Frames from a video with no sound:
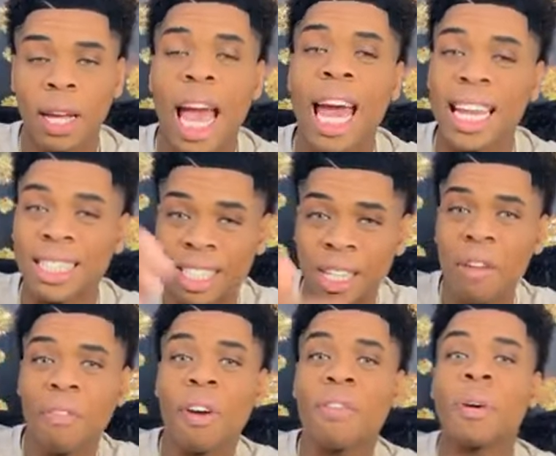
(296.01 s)
and it's
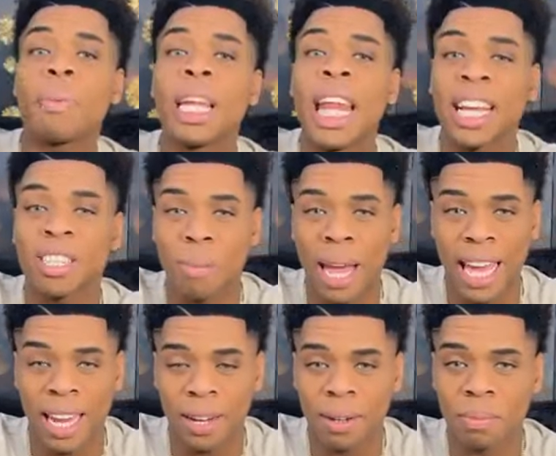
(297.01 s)
different from the next
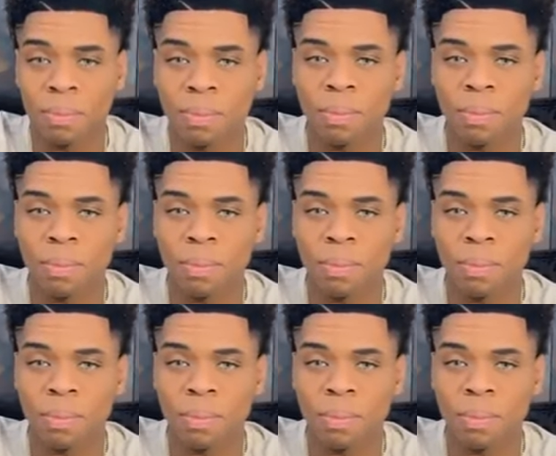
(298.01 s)
man.